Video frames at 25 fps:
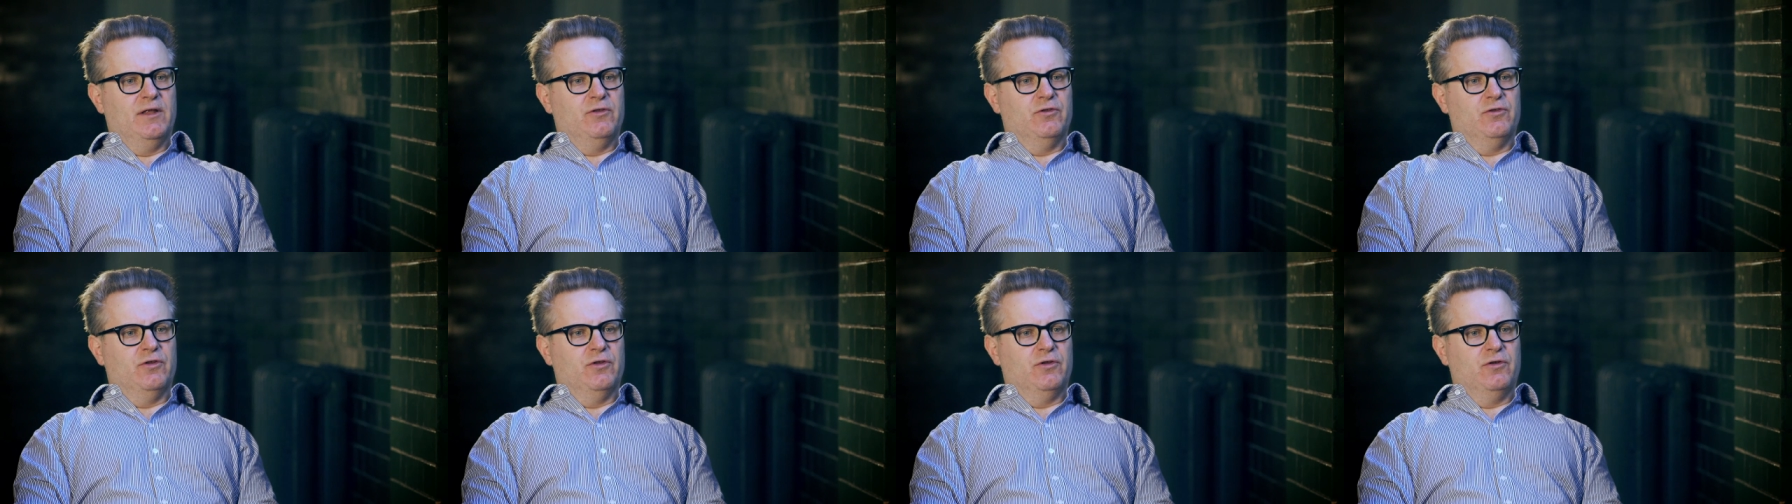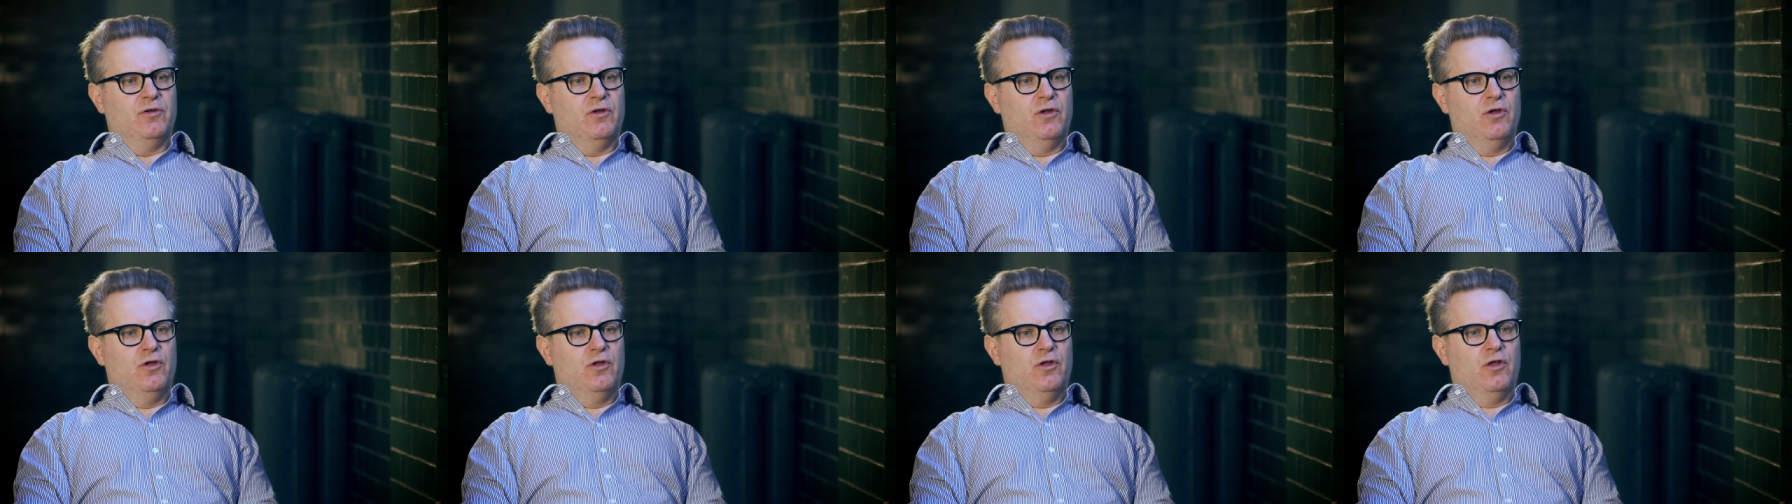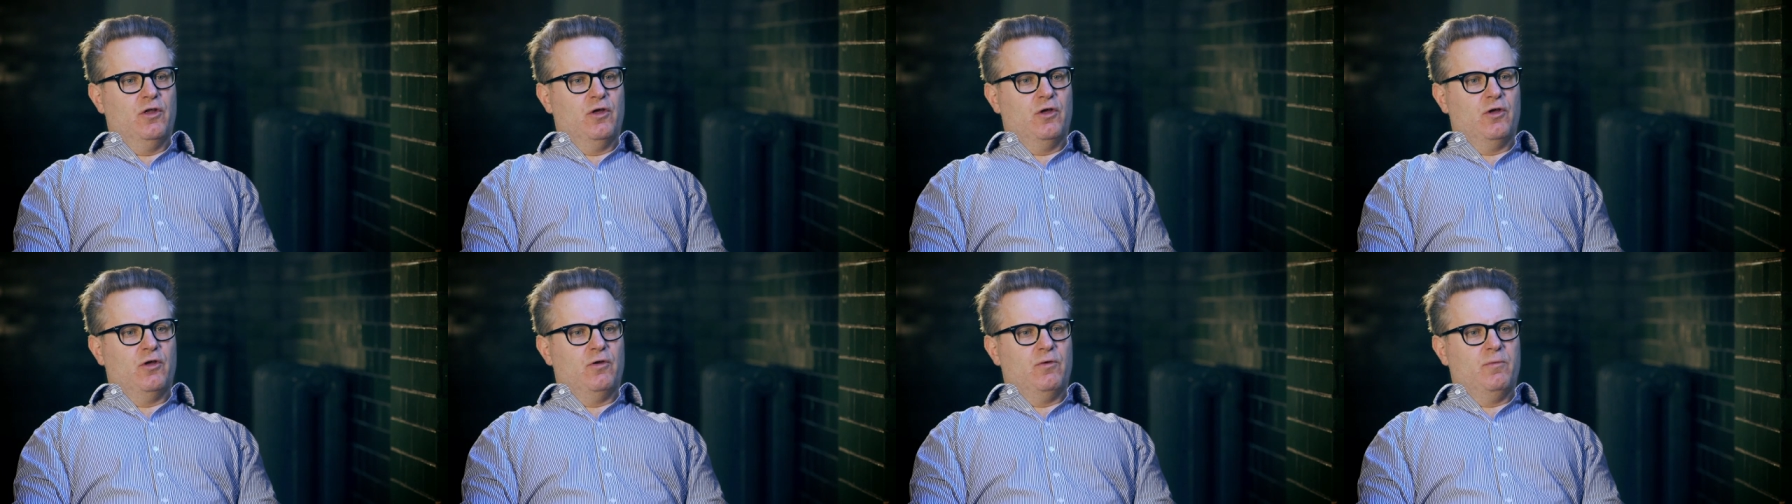London
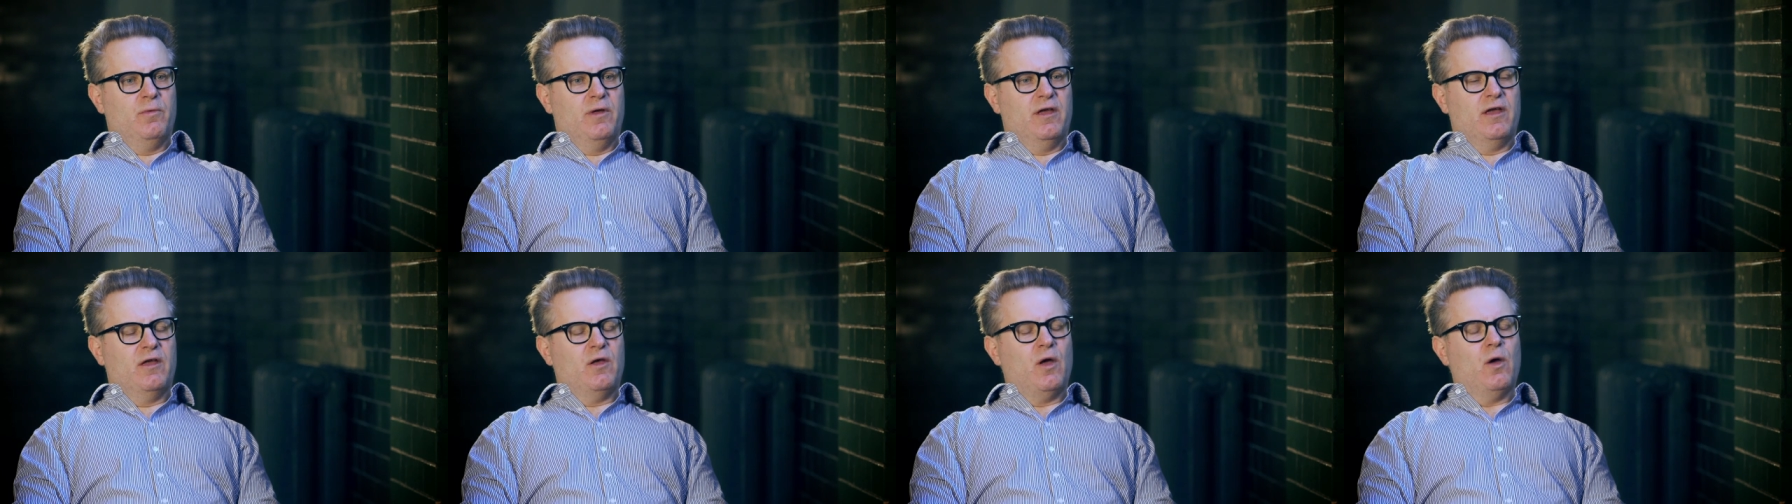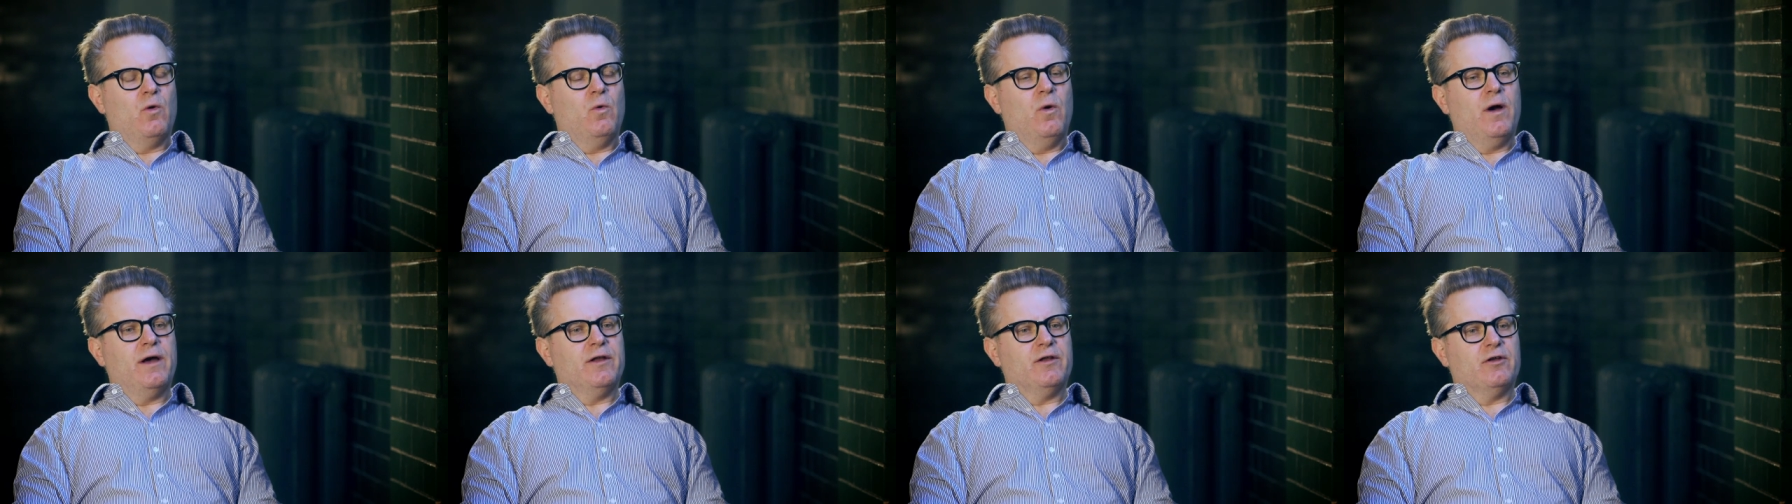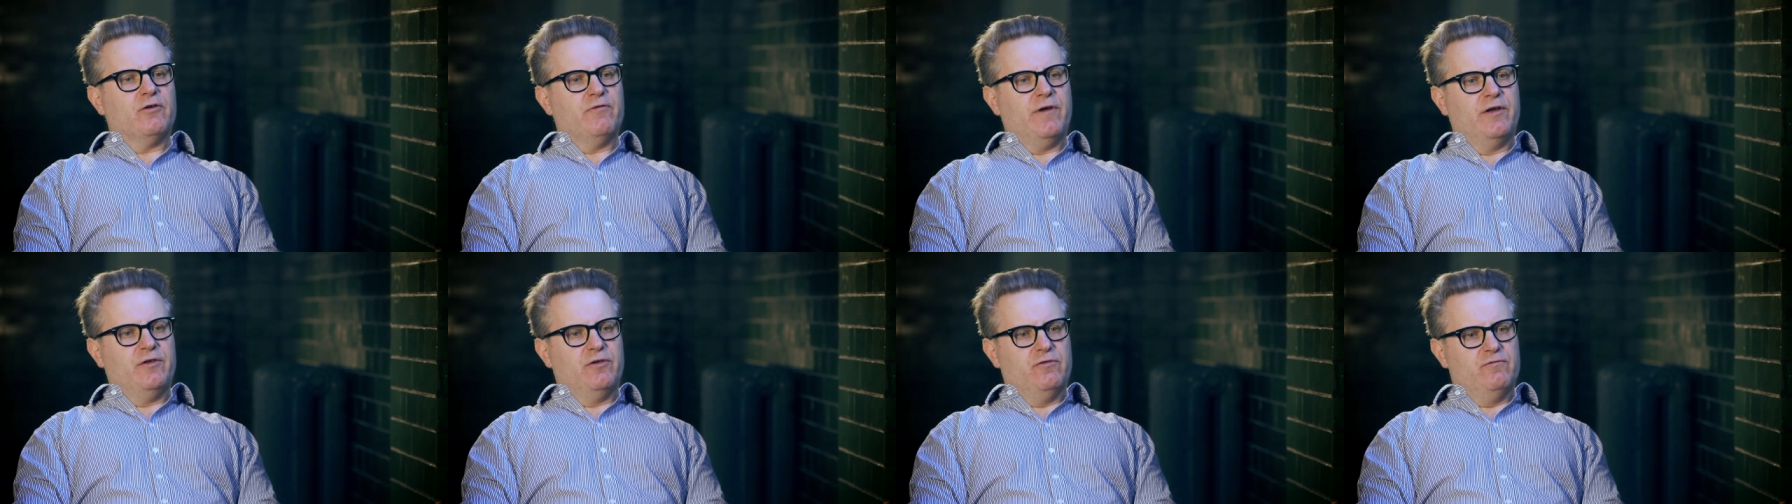acquired a
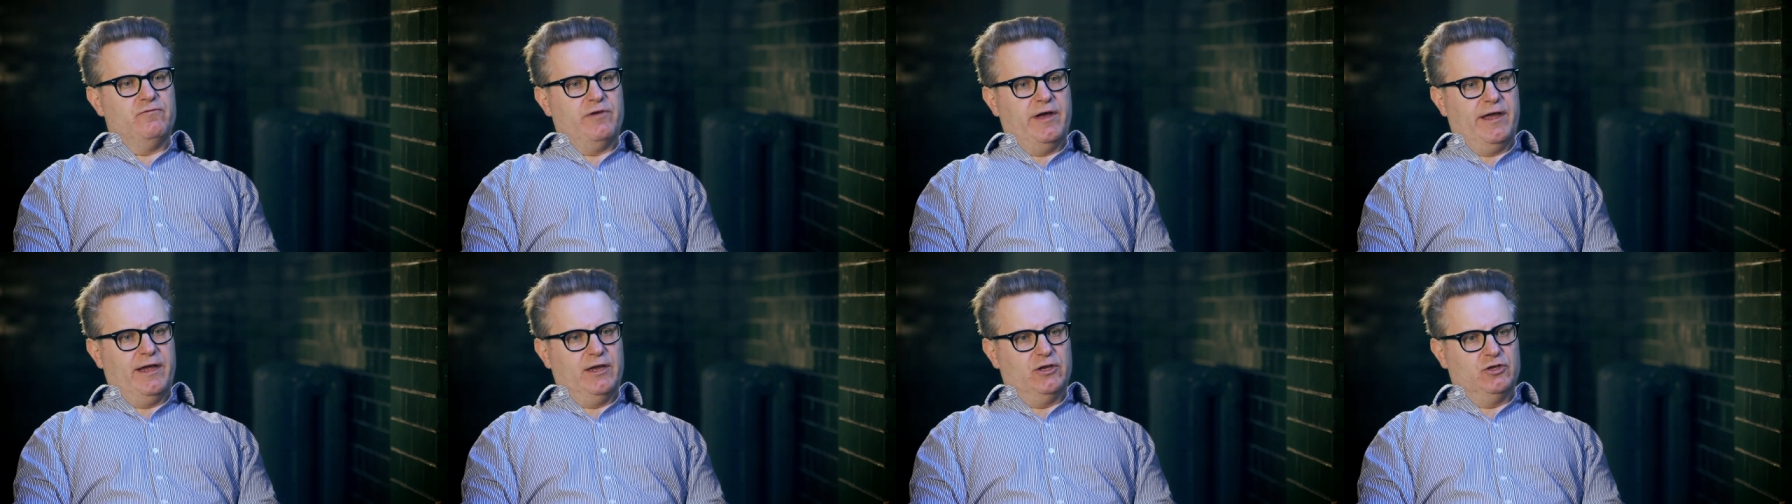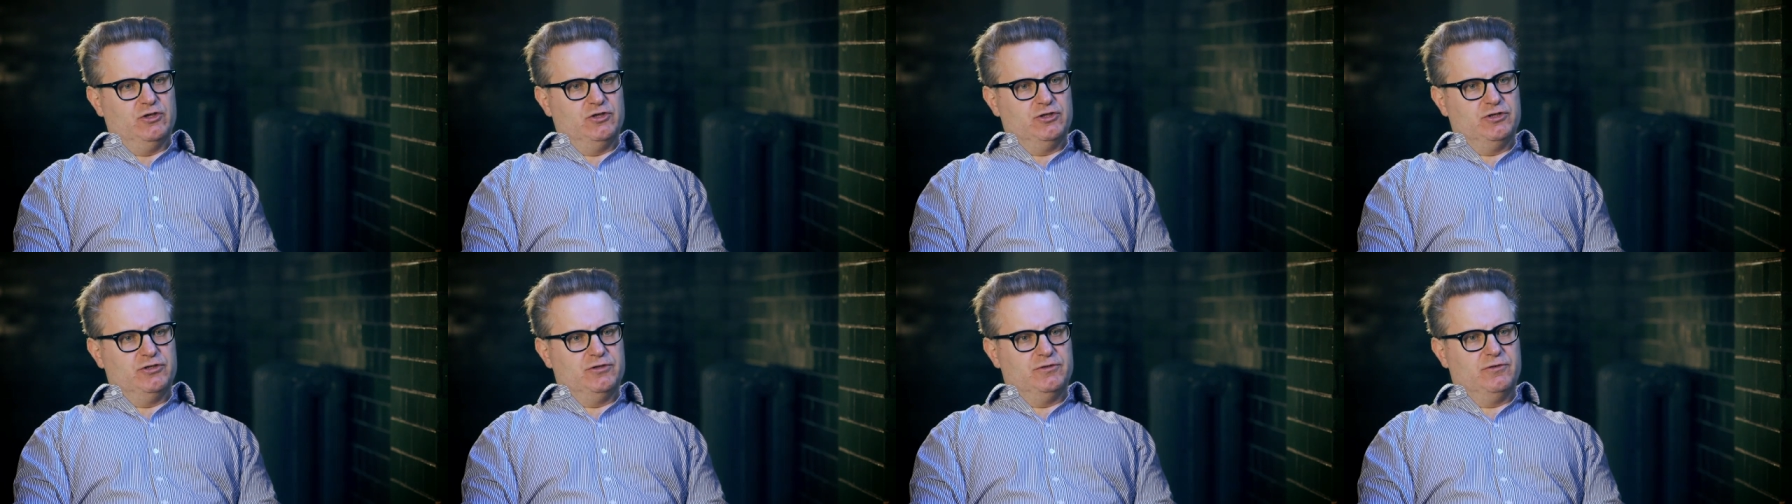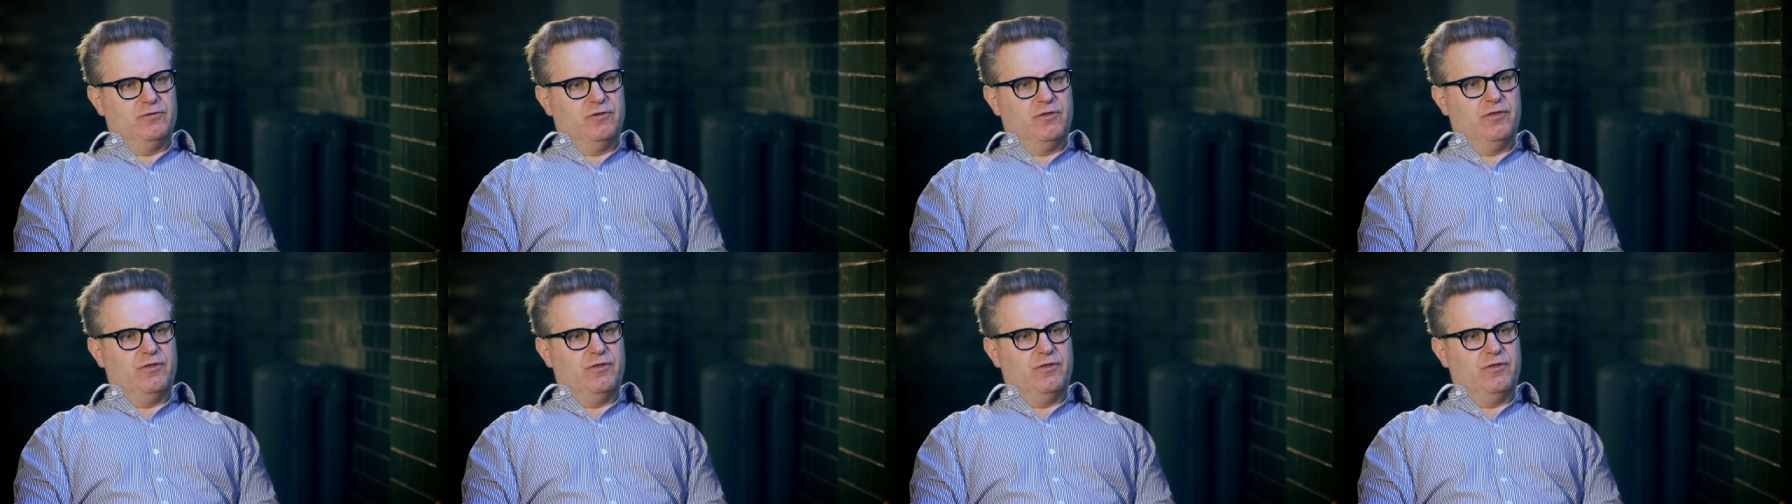greater range.